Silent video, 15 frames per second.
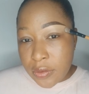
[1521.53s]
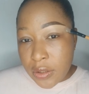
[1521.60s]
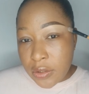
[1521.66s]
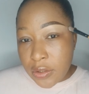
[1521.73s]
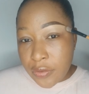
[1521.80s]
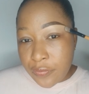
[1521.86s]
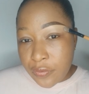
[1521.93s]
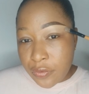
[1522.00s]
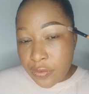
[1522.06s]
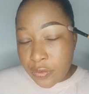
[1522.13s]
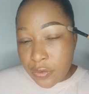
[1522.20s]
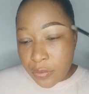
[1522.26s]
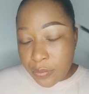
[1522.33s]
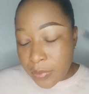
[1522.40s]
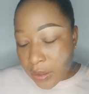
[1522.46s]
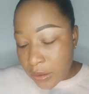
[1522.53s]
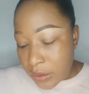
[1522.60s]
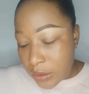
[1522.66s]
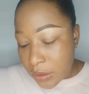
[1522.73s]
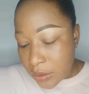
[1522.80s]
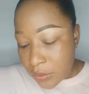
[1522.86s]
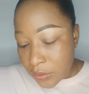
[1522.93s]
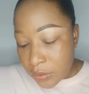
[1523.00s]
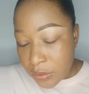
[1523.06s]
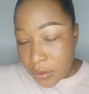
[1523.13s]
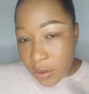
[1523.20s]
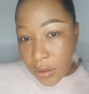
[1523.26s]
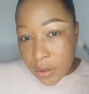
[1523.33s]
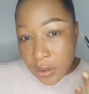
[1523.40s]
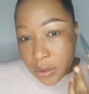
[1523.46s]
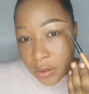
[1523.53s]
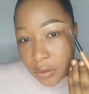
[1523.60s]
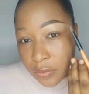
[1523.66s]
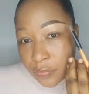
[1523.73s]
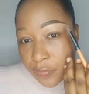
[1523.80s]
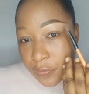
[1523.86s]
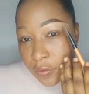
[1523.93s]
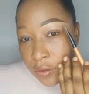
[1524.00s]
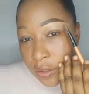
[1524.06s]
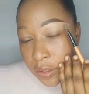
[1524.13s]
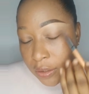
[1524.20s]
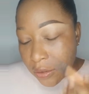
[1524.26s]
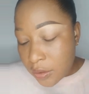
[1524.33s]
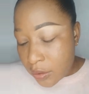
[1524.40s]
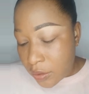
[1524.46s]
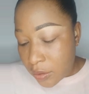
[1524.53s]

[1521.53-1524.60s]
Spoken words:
And if you do not blend out, you feel like